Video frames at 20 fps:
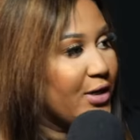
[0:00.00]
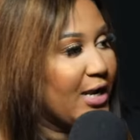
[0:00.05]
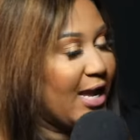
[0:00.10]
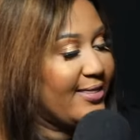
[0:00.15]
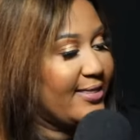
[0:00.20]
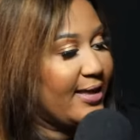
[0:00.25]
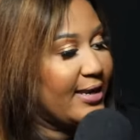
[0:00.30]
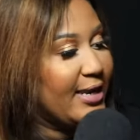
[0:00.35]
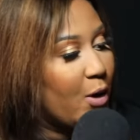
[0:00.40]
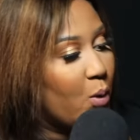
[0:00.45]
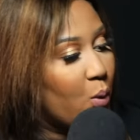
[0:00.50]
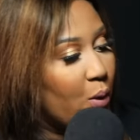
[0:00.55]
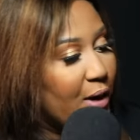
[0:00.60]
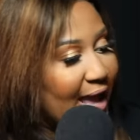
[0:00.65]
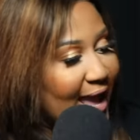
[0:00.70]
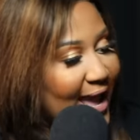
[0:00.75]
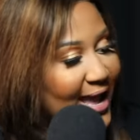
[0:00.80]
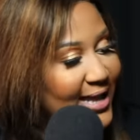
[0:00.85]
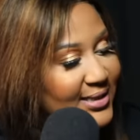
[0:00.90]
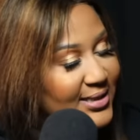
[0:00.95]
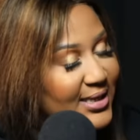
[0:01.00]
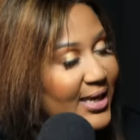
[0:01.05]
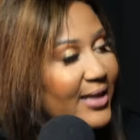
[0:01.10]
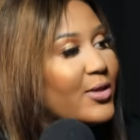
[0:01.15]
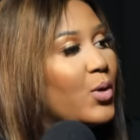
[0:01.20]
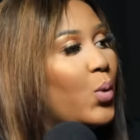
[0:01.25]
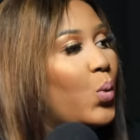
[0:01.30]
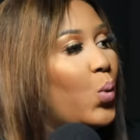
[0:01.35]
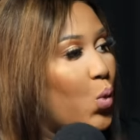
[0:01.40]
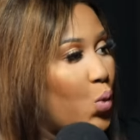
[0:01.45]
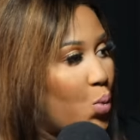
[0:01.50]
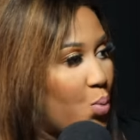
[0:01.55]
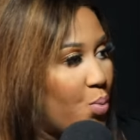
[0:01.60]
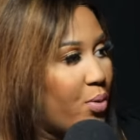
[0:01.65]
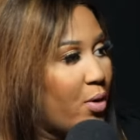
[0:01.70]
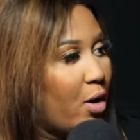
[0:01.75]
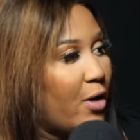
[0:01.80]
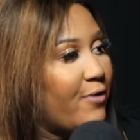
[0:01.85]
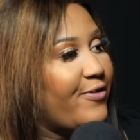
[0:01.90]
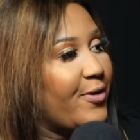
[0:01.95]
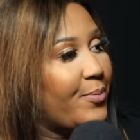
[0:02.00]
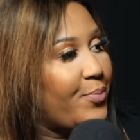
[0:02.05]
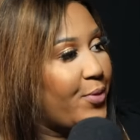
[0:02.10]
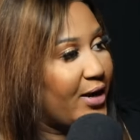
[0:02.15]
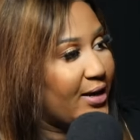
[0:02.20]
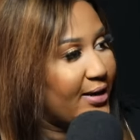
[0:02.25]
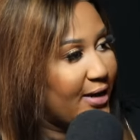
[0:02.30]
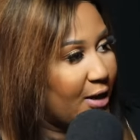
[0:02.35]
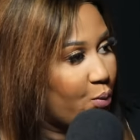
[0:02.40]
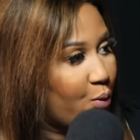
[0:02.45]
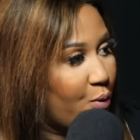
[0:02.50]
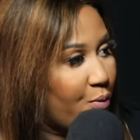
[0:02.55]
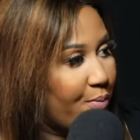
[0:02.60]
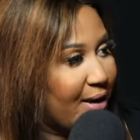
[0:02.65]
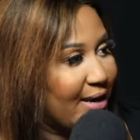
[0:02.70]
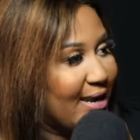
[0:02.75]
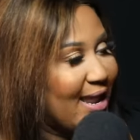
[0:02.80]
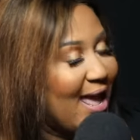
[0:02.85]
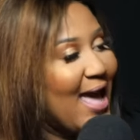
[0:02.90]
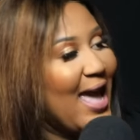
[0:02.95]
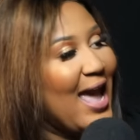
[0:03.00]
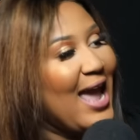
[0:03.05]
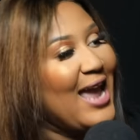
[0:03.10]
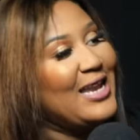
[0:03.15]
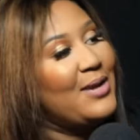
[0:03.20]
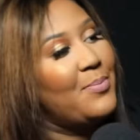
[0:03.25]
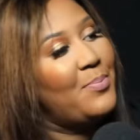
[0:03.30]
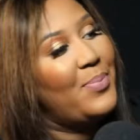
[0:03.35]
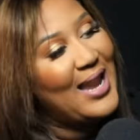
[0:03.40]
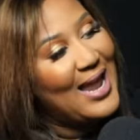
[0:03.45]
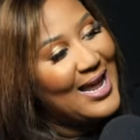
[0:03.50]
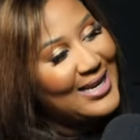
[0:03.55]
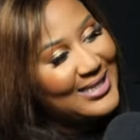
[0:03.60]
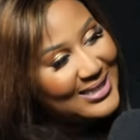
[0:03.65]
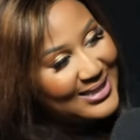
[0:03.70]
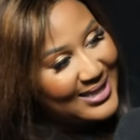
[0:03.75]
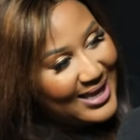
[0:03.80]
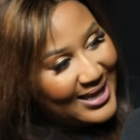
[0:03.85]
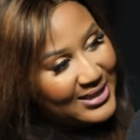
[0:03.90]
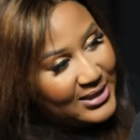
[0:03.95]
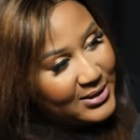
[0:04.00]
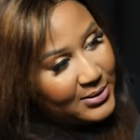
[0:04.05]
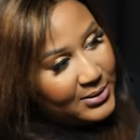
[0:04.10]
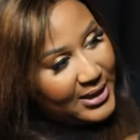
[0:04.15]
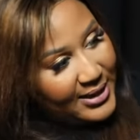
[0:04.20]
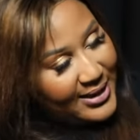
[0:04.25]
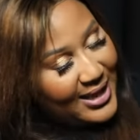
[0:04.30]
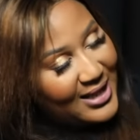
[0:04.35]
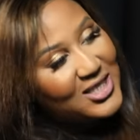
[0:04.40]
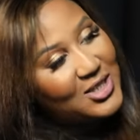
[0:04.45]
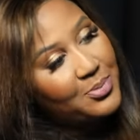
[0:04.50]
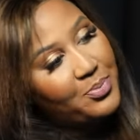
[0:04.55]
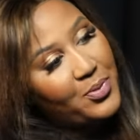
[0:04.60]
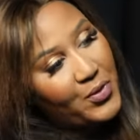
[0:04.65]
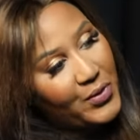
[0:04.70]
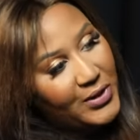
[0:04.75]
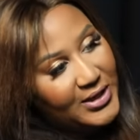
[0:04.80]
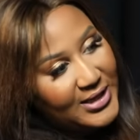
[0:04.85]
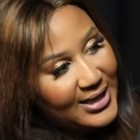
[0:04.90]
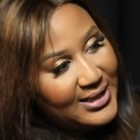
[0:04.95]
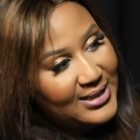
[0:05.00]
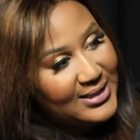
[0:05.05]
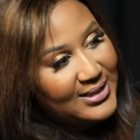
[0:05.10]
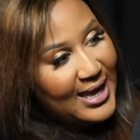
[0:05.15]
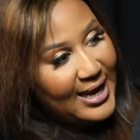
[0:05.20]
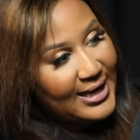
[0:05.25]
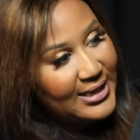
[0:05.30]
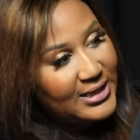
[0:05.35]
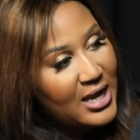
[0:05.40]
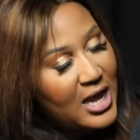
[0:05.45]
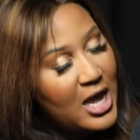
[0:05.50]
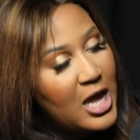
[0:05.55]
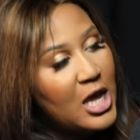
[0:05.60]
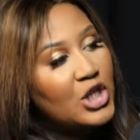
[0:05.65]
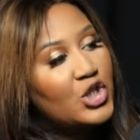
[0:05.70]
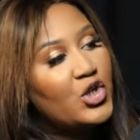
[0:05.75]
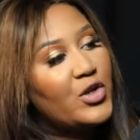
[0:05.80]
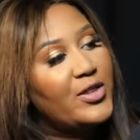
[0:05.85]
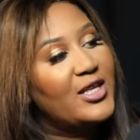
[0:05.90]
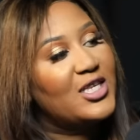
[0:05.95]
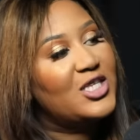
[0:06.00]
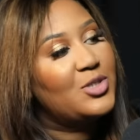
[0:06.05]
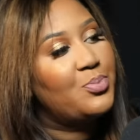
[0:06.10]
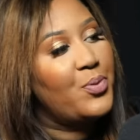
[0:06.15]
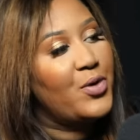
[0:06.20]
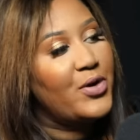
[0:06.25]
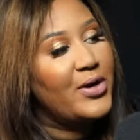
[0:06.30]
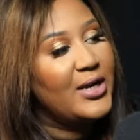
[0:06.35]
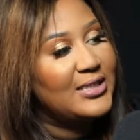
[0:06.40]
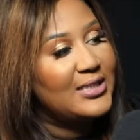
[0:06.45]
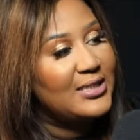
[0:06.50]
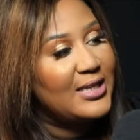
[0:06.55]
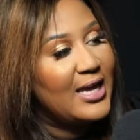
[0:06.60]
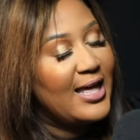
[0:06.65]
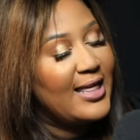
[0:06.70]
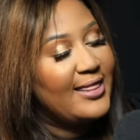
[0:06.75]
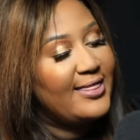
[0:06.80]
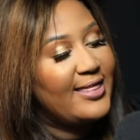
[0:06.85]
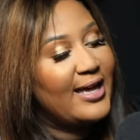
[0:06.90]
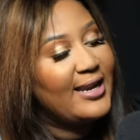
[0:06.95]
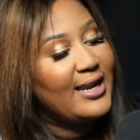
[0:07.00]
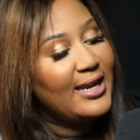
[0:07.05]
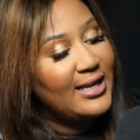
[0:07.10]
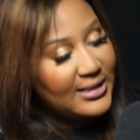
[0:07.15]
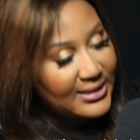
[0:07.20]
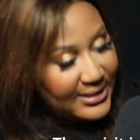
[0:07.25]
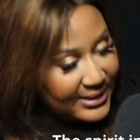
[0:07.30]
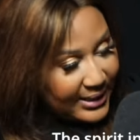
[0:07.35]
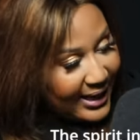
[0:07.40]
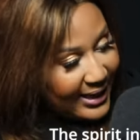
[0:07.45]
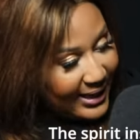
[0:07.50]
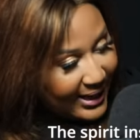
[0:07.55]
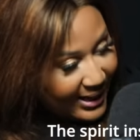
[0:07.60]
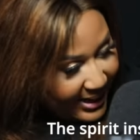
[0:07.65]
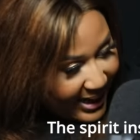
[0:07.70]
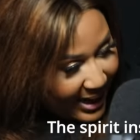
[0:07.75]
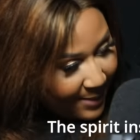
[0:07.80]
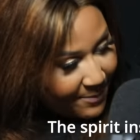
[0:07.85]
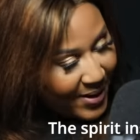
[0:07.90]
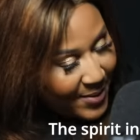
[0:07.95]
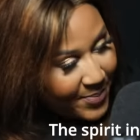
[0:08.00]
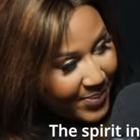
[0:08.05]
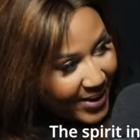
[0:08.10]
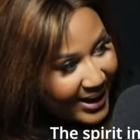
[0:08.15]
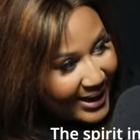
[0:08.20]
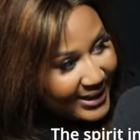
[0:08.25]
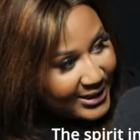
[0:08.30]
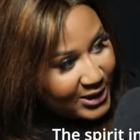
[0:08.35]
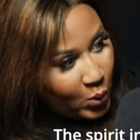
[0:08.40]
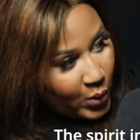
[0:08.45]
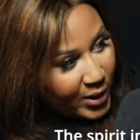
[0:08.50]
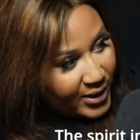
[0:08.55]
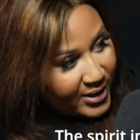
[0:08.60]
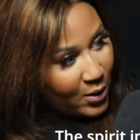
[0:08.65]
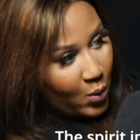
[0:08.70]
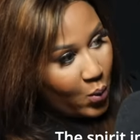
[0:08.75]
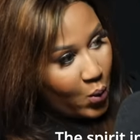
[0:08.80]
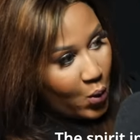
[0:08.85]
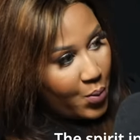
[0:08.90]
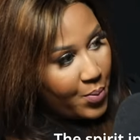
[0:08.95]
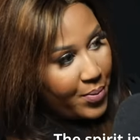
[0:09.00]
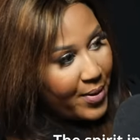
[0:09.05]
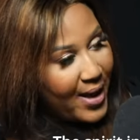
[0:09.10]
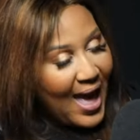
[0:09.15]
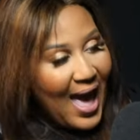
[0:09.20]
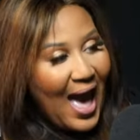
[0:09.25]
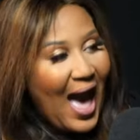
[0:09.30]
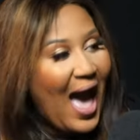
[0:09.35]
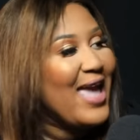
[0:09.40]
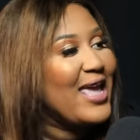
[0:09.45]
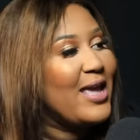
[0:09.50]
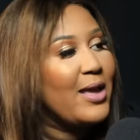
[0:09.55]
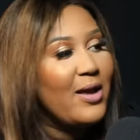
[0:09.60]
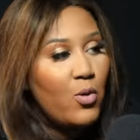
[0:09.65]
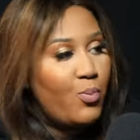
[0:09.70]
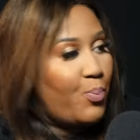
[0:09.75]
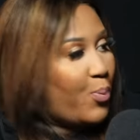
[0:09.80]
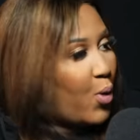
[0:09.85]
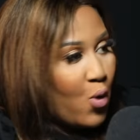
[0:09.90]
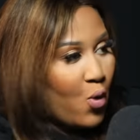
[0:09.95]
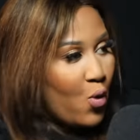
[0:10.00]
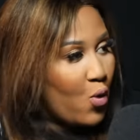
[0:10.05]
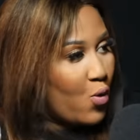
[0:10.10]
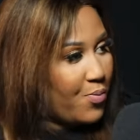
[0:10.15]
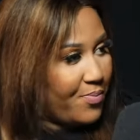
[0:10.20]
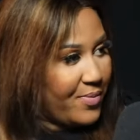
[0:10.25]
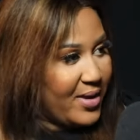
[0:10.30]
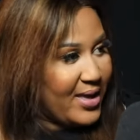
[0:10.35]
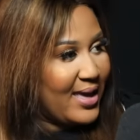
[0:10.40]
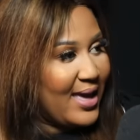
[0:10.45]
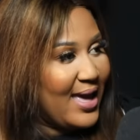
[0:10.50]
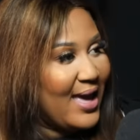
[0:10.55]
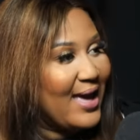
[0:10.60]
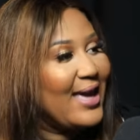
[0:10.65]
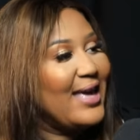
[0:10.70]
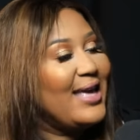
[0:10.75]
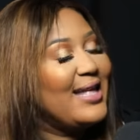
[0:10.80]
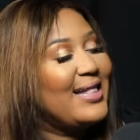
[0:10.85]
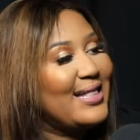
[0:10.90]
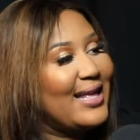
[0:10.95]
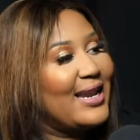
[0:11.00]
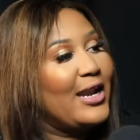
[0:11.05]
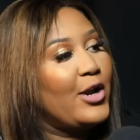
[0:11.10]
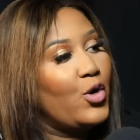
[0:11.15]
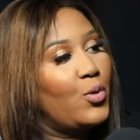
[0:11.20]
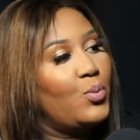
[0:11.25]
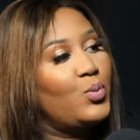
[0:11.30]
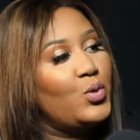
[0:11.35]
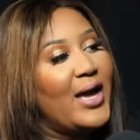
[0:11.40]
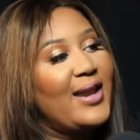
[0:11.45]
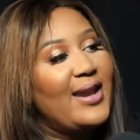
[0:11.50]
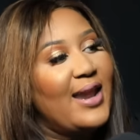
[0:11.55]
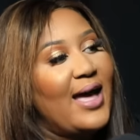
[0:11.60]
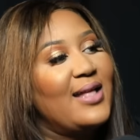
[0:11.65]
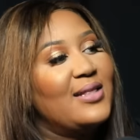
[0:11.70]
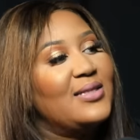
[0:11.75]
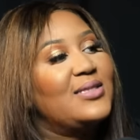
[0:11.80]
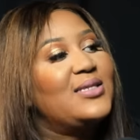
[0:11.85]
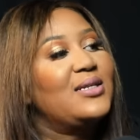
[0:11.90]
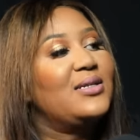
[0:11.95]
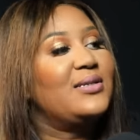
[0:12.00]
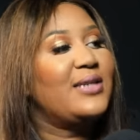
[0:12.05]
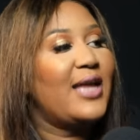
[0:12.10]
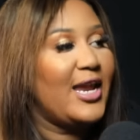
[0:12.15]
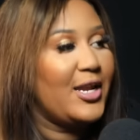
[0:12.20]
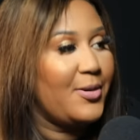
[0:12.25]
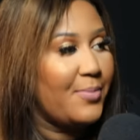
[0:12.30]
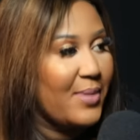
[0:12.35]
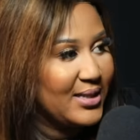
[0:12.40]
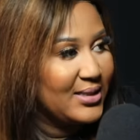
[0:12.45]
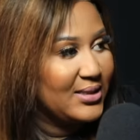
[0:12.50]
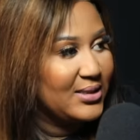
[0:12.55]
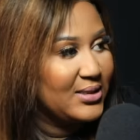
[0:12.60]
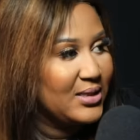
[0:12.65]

demon, and then he will enter the womb of a pregnant woman and plant that spirit inside. So the spirit that is ila papagati where the womb, I pull me. Ihlala nomntwana until 9